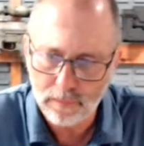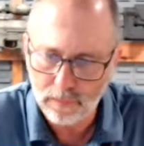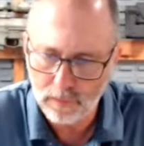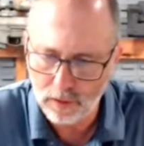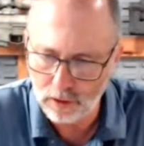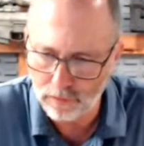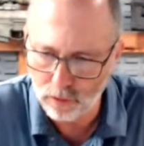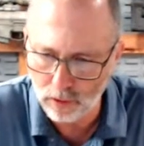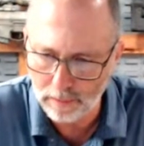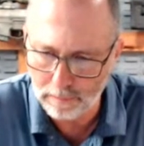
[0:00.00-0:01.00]
If you
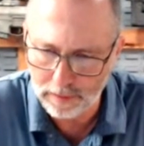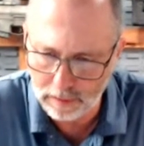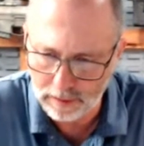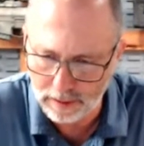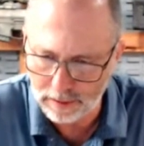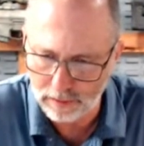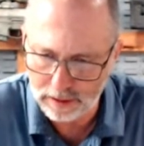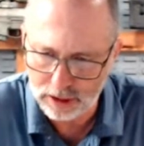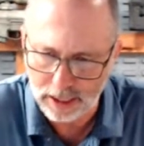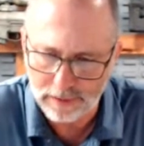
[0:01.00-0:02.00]
want to build, a
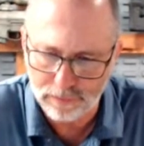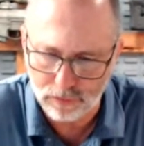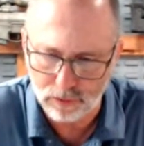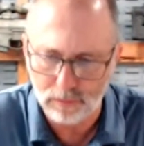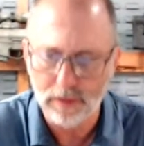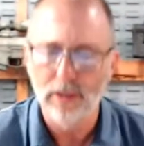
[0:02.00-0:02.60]
safe room,